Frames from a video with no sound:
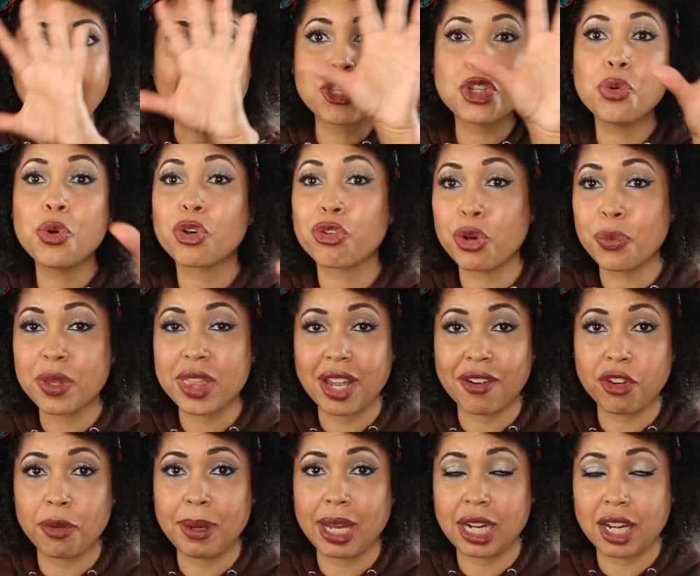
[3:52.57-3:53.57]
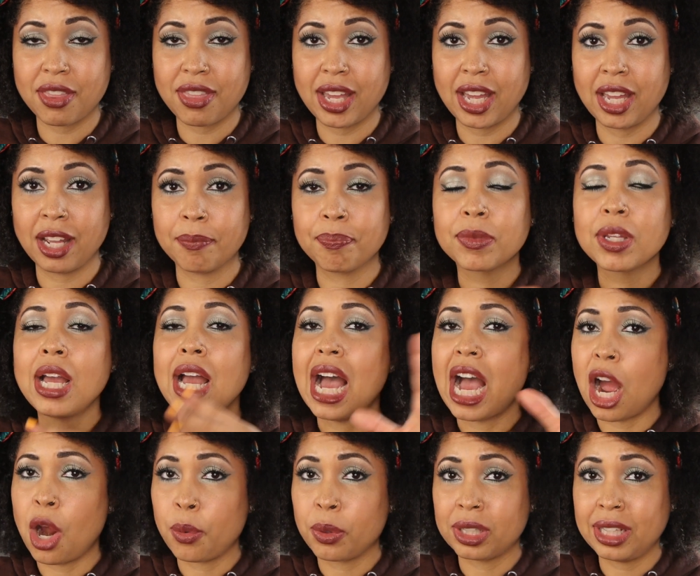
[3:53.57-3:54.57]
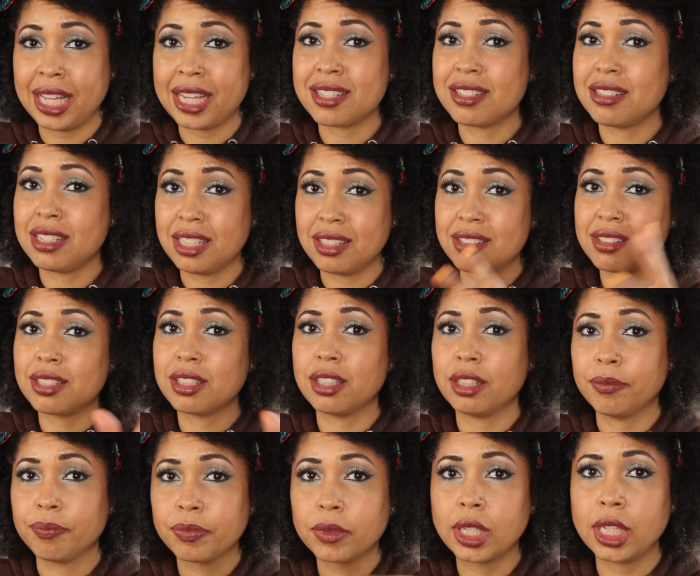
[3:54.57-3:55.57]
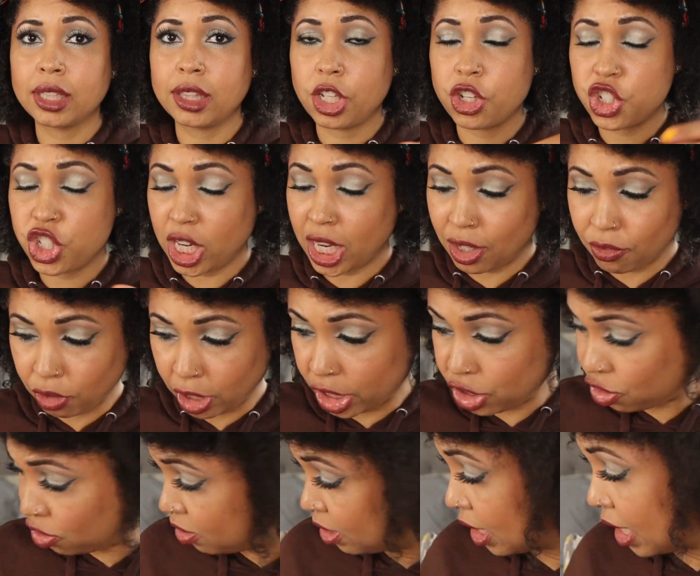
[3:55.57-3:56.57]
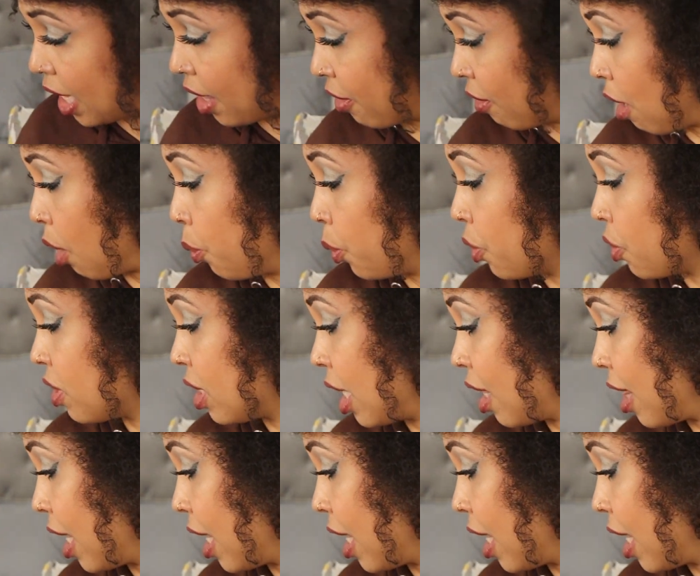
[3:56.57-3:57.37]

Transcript: I do agree with everybody that Hourglass needs to get their shade ranges together. I will say